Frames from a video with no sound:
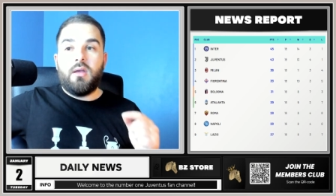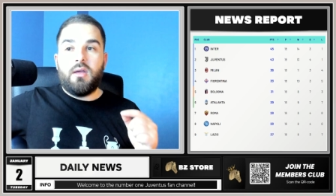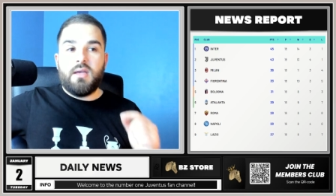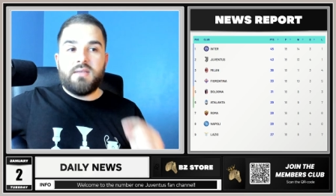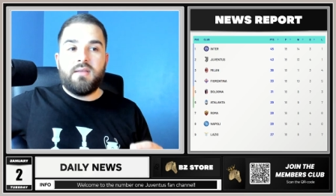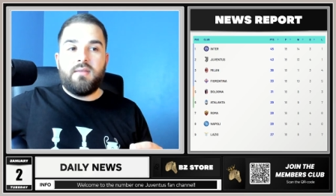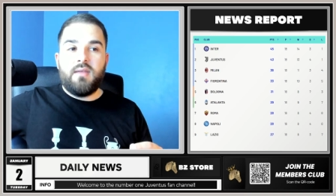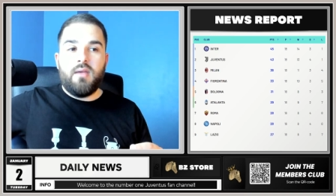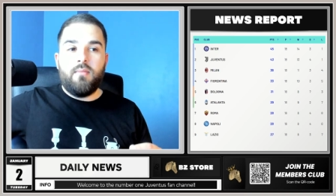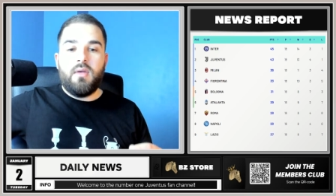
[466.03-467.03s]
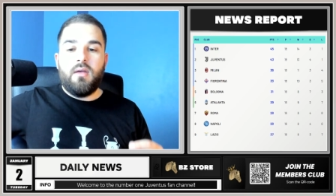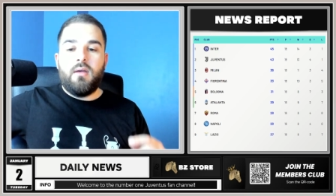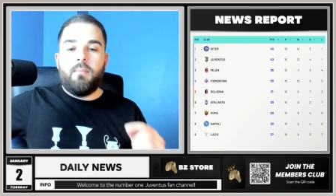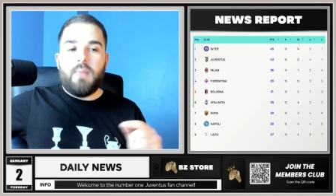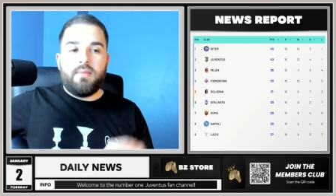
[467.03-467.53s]
Is the team
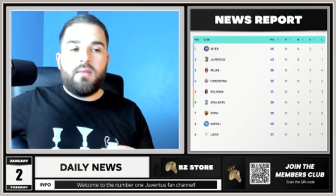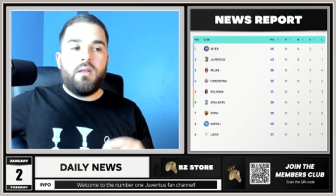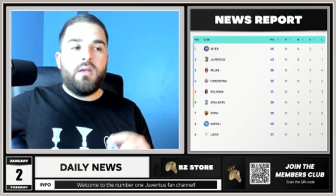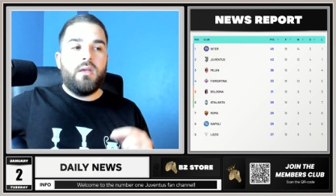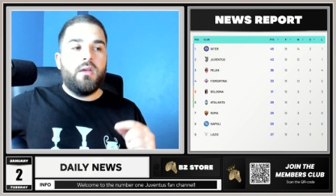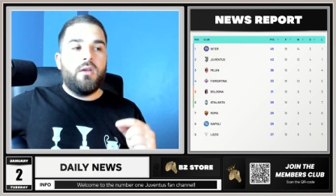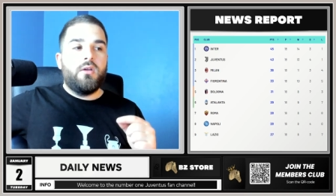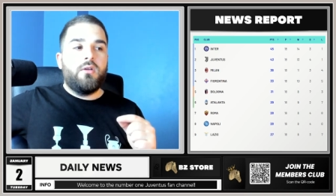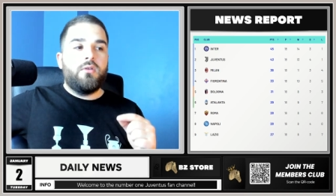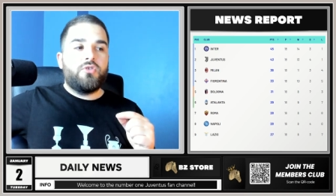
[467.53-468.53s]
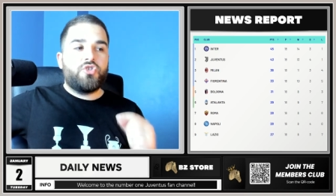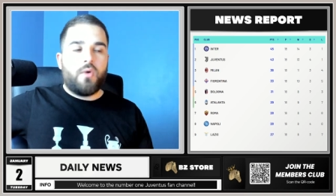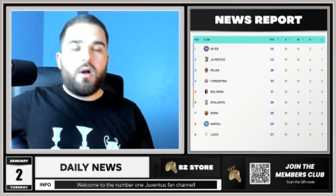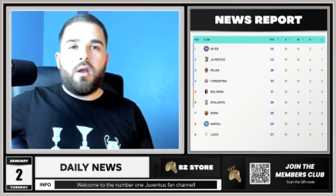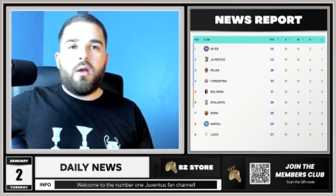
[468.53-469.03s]
mentally
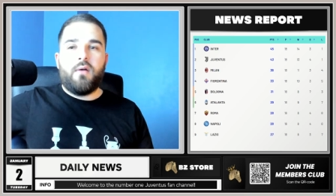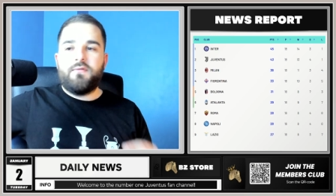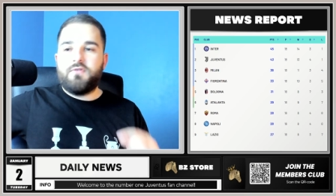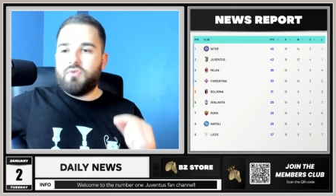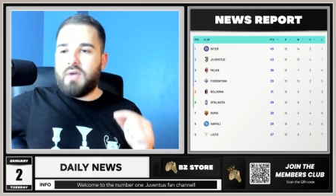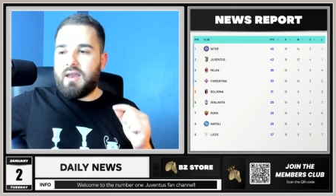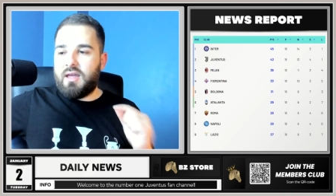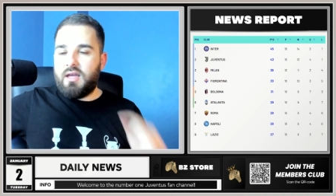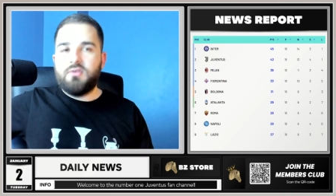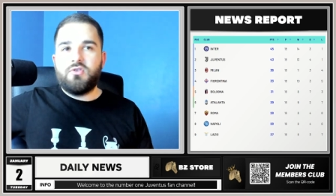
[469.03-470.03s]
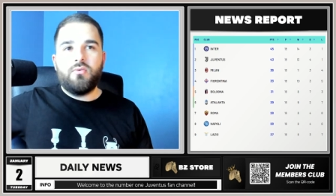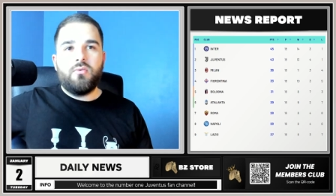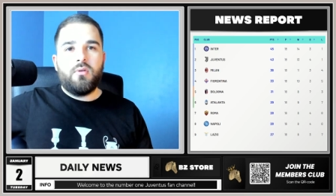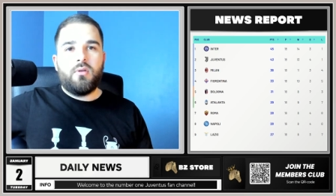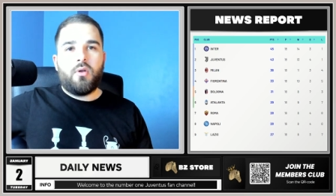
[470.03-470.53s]
strong enough to get
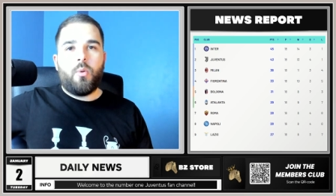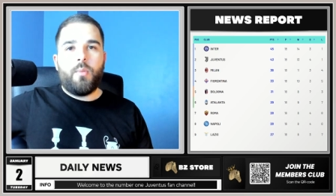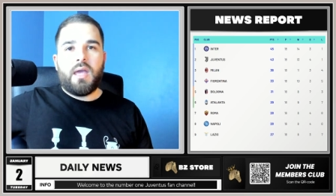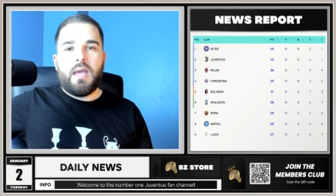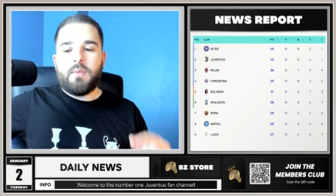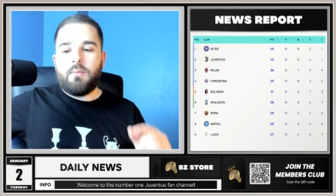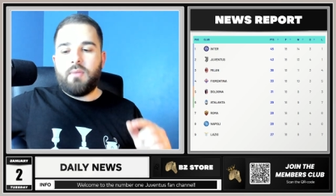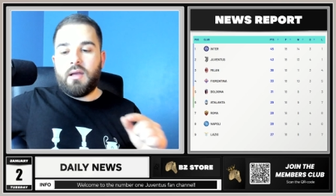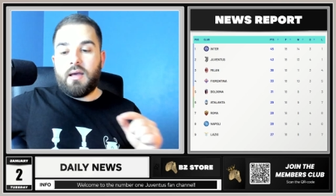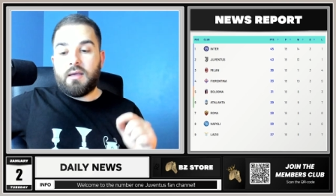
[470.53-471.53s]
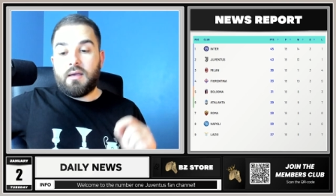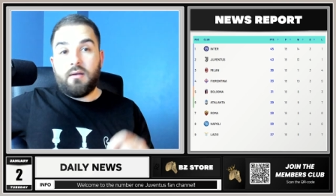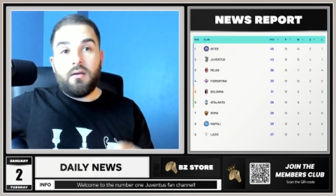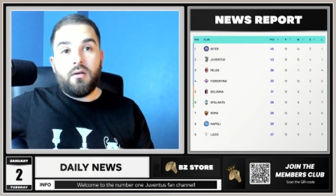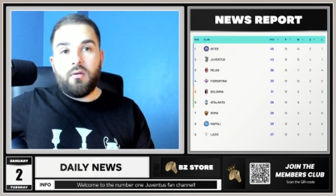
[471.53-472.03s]
into the Roma game and be like,
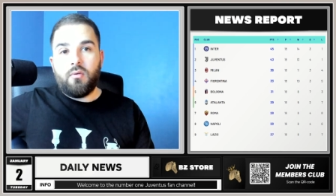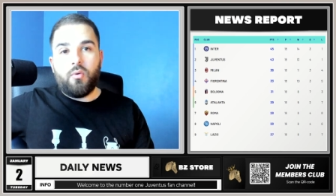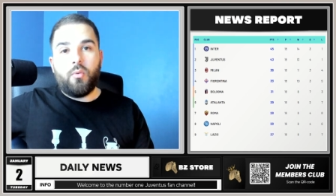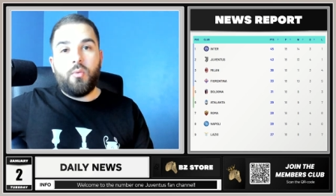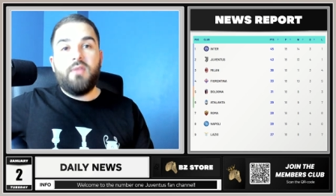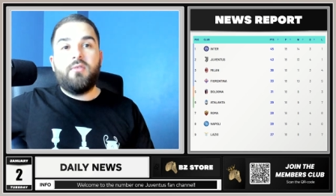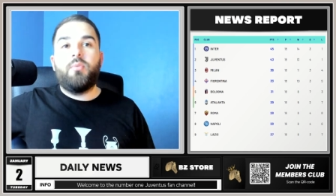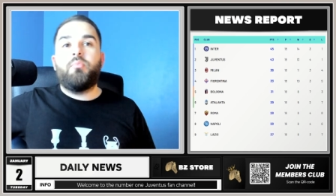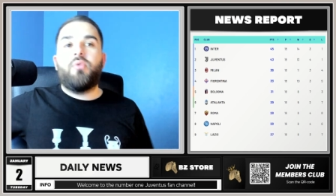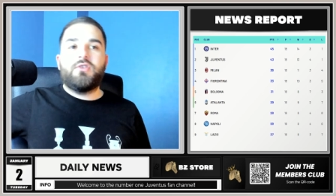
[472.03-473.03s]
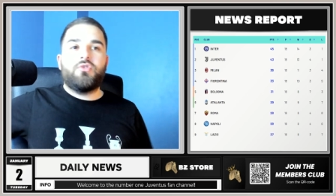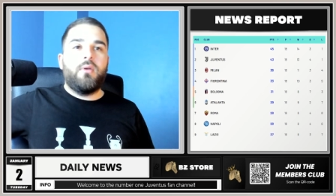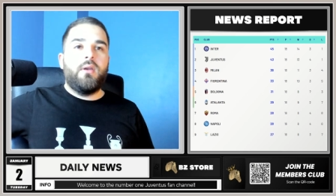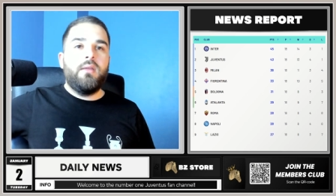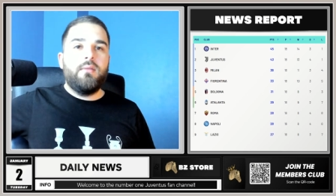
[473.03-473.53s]
we need to put pressure
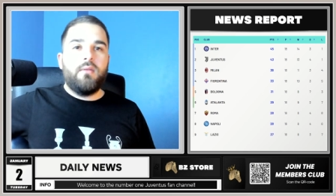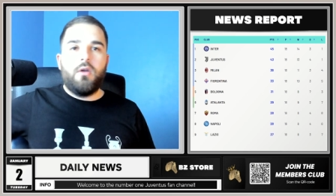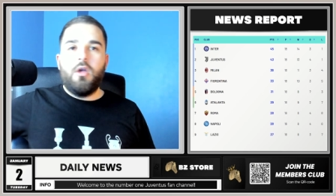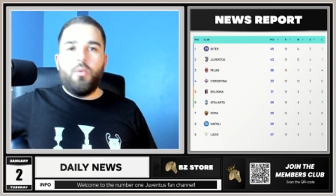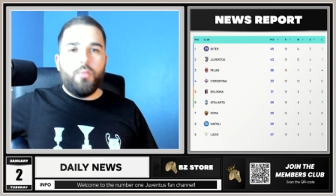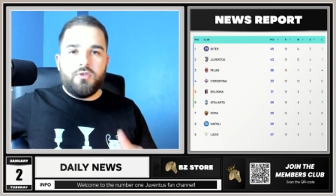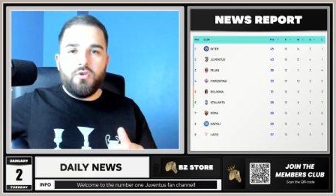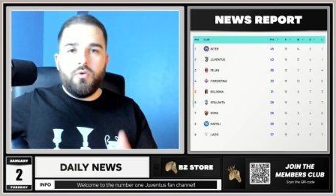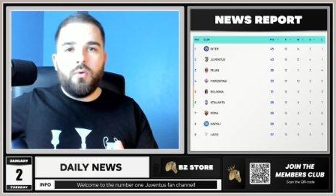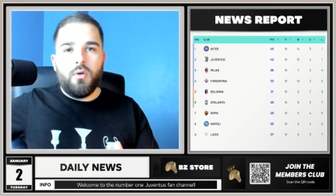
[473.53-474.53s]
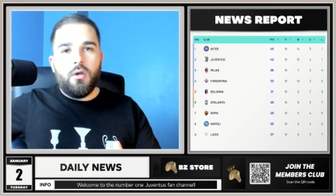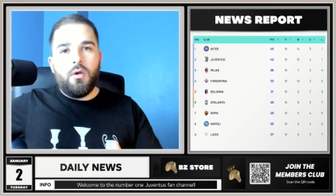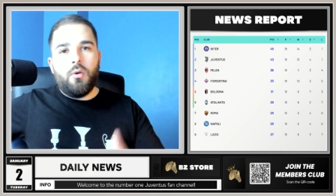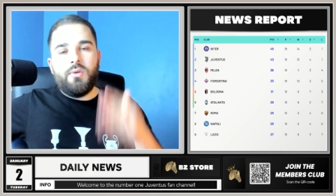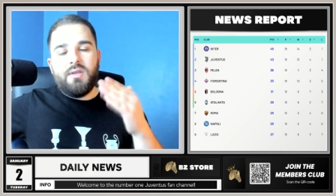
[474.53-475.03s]
on Inter? We do.
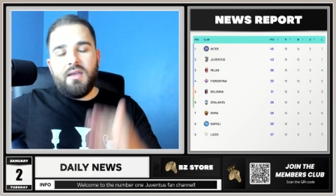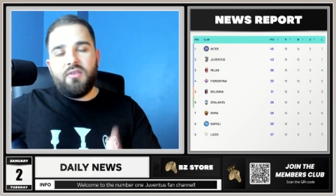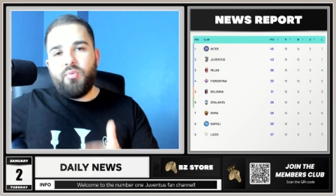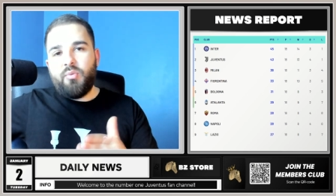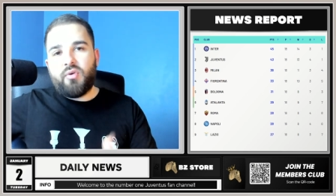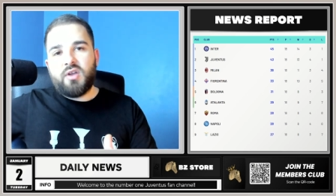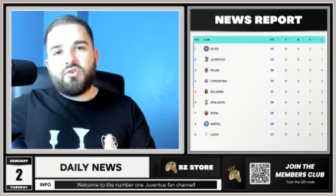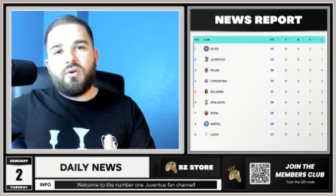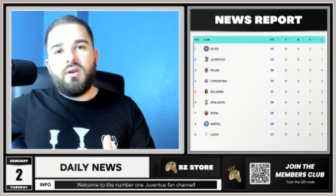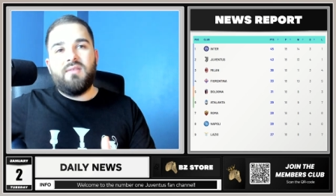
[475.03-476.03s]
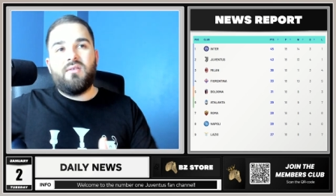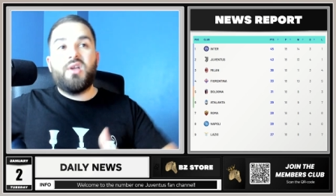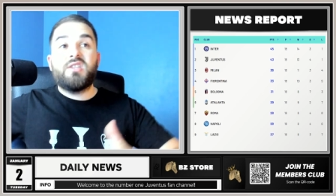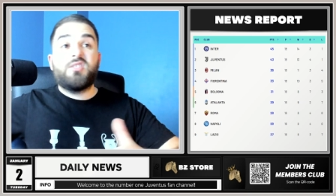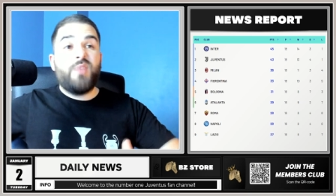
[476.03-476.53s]
We need to put pressure on Inter,
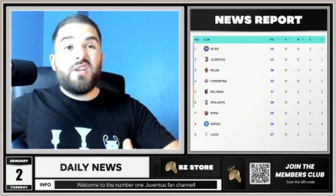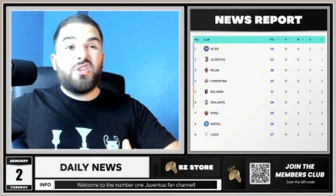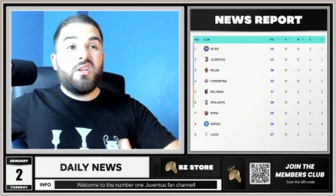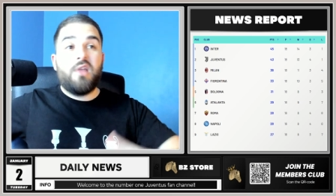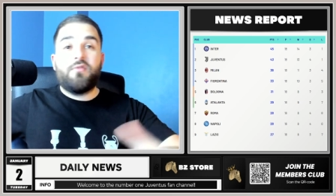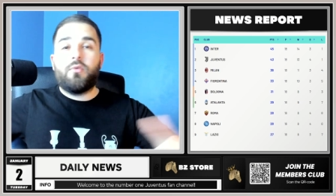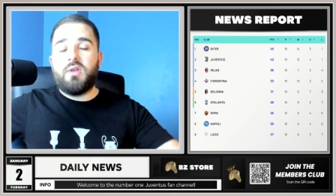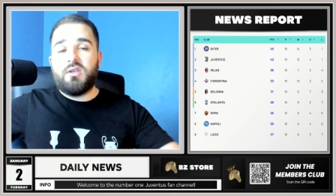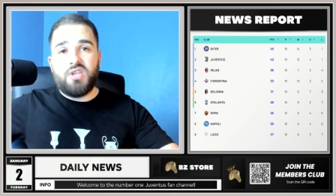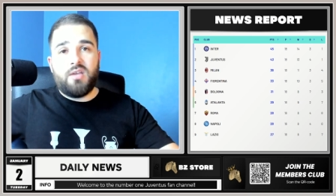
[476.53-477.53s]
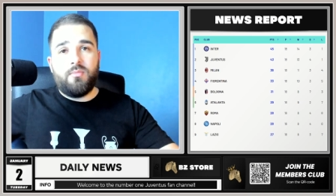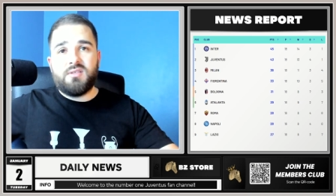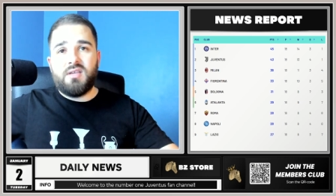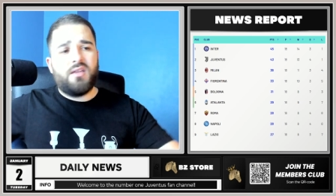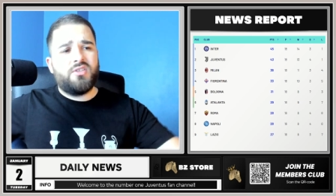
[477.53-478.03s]
especially after what Acerbi
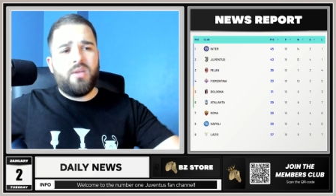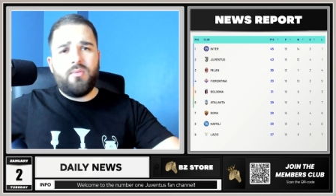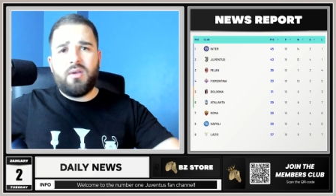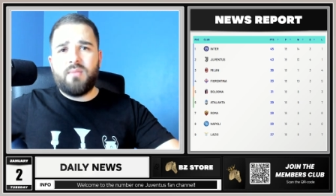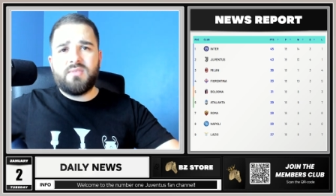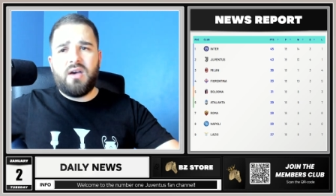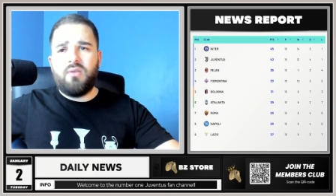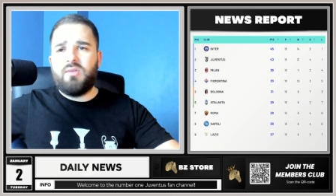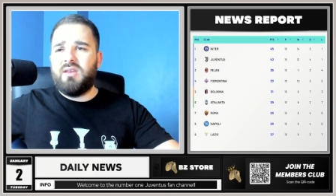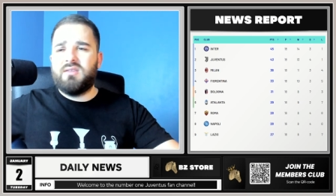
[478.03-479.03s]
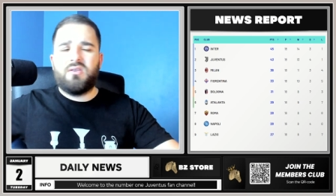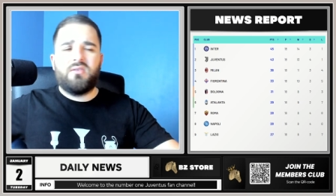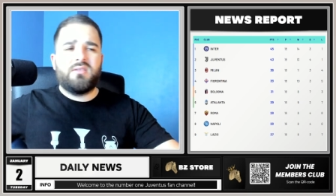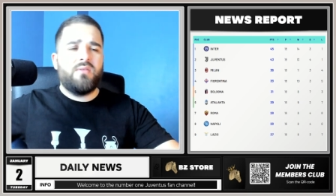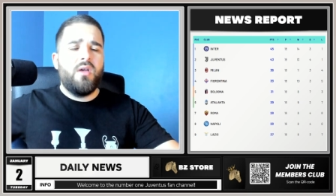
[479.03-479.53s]
said. Acerbi comes out and he
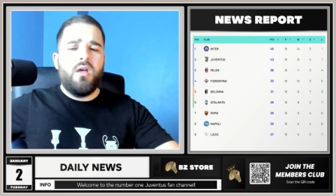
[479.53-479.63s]
starts...